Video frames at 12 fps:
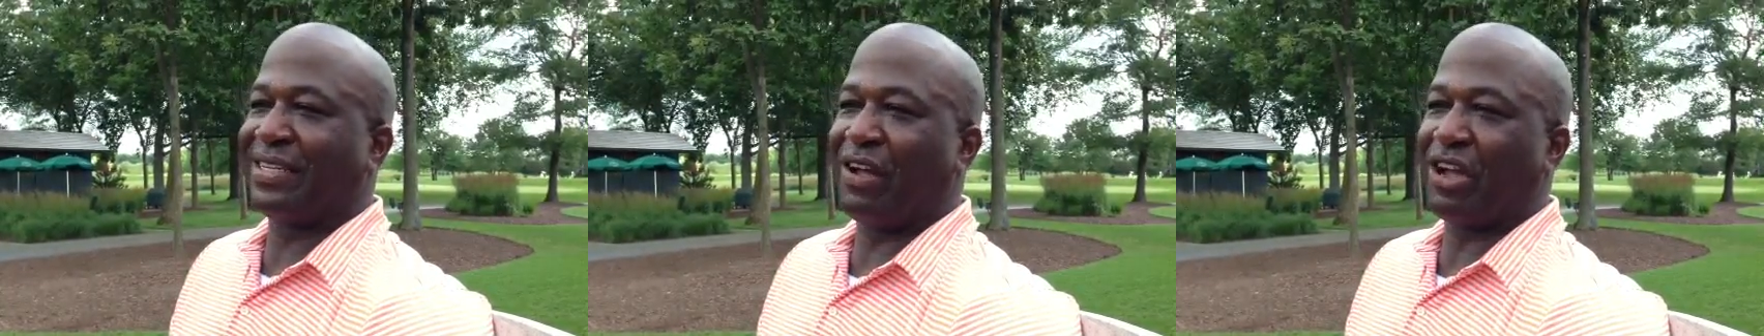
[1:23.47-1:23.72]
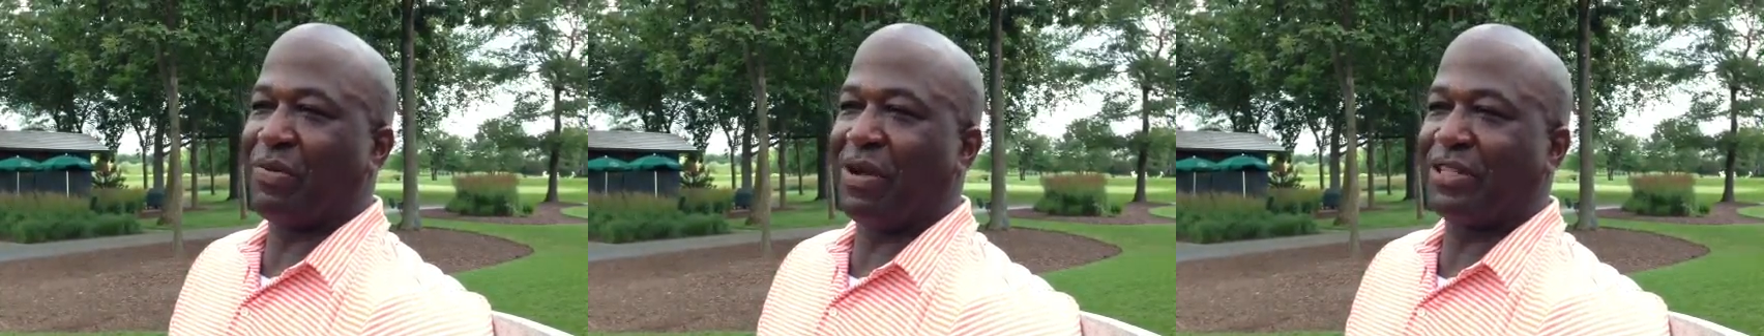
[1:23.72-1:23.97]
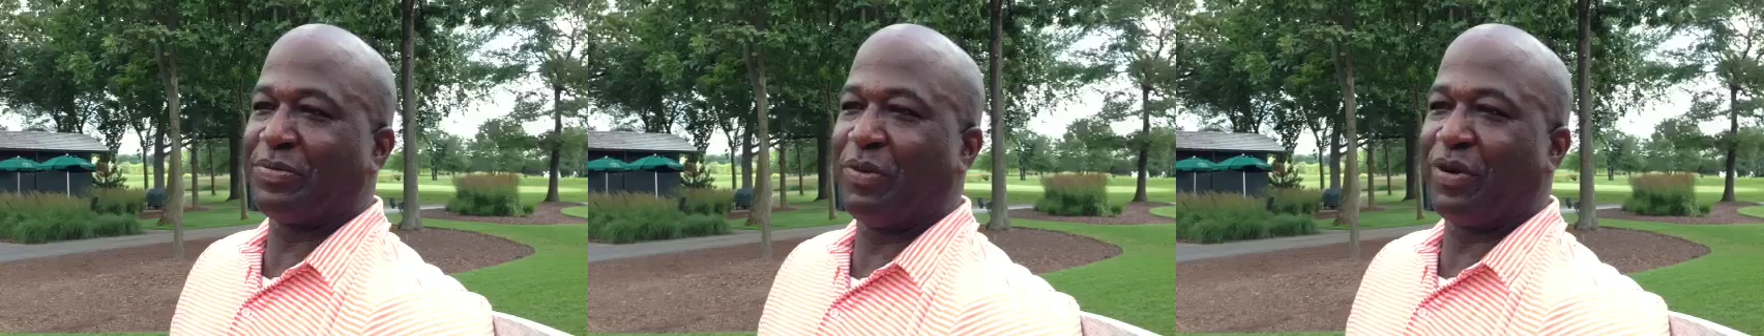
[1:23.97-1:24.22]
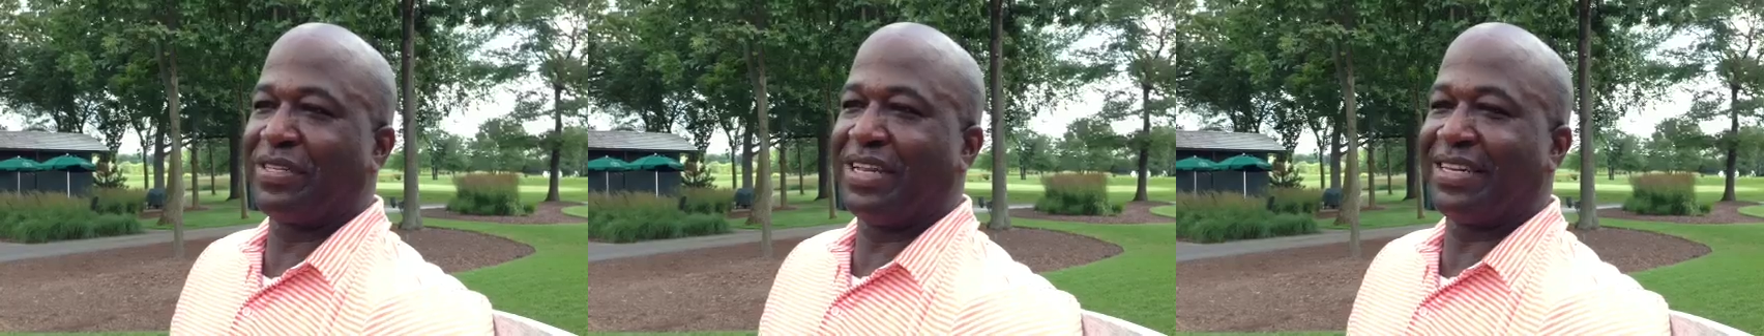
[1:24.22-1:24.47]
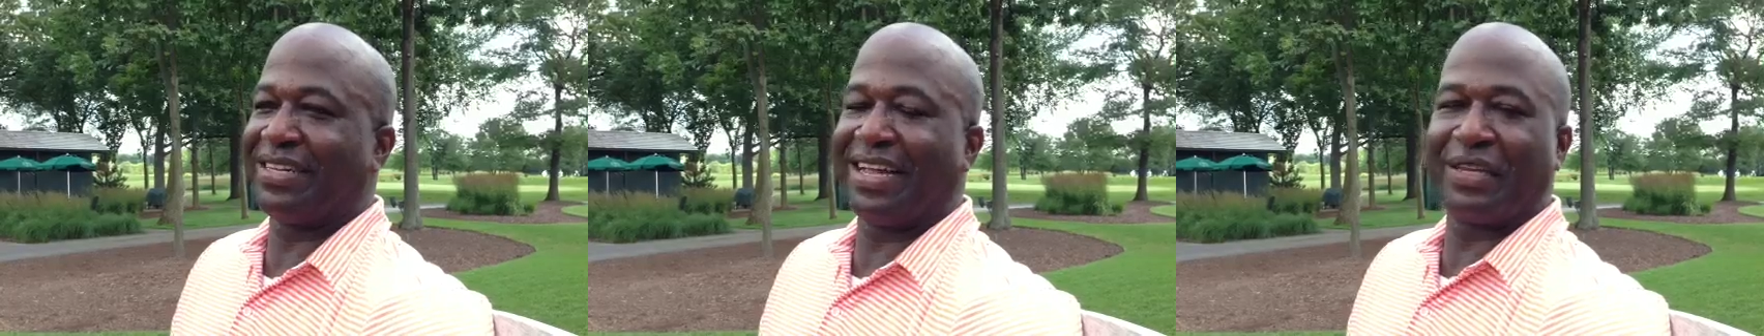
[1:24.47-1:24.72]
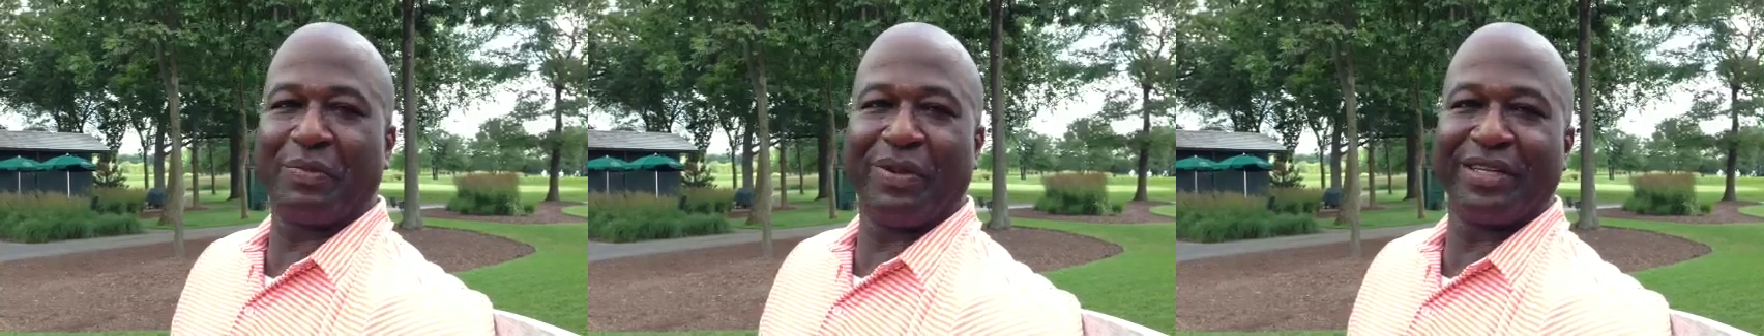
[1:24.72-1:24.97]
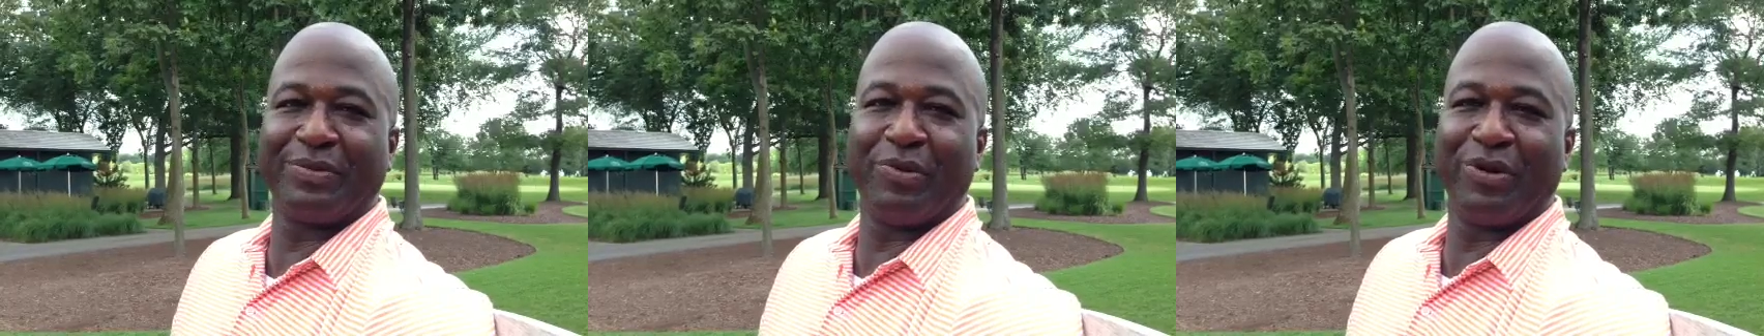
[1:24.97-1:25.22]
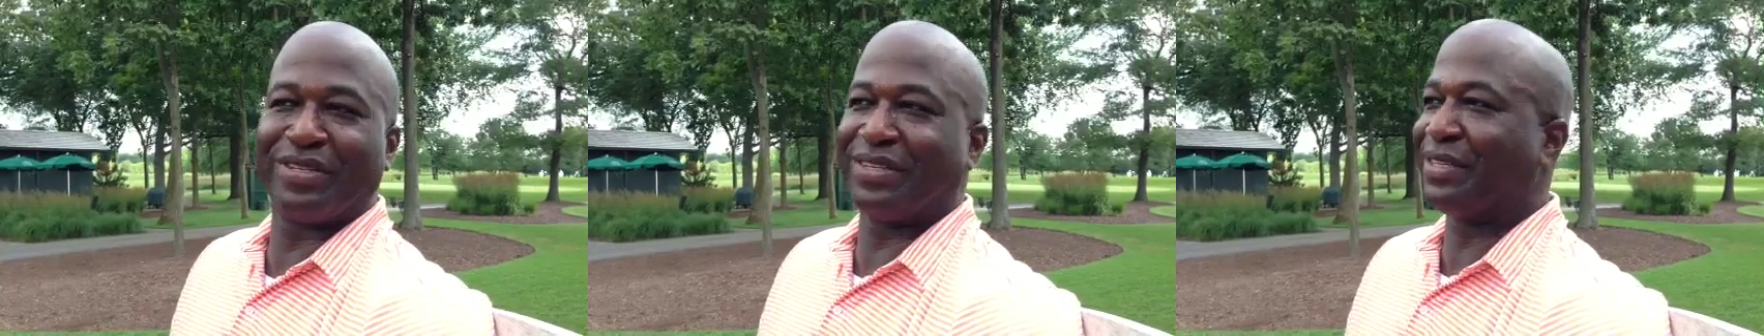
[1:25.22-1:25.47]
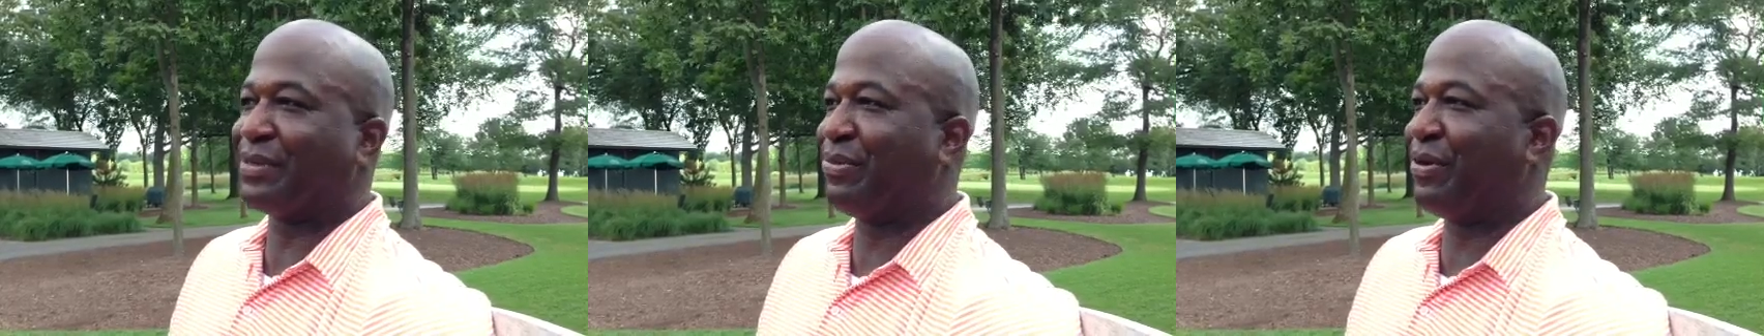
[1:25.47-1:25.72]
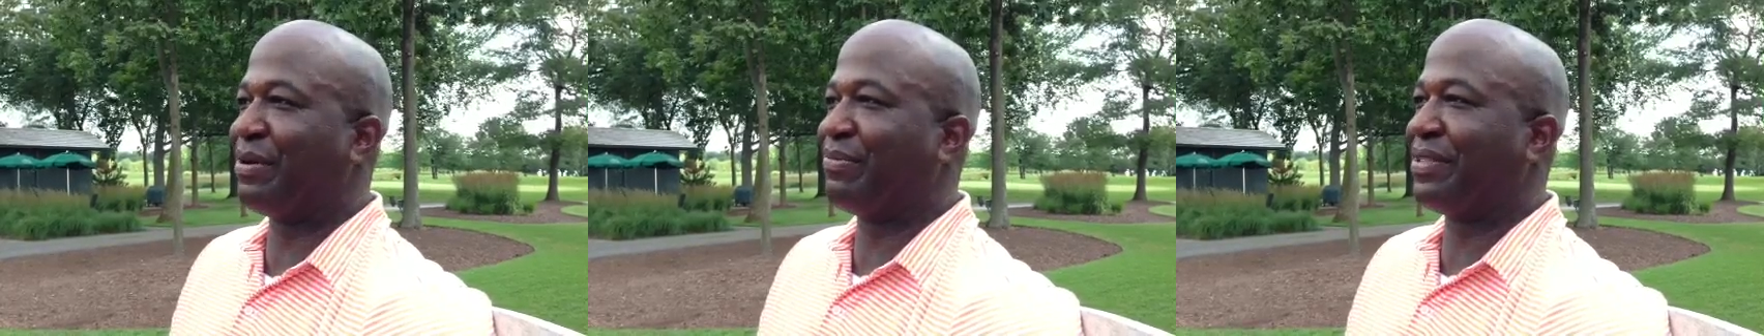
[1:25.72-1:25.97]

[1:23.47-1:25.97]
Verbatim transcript: talk about sports, not not to play sports at this yep. point.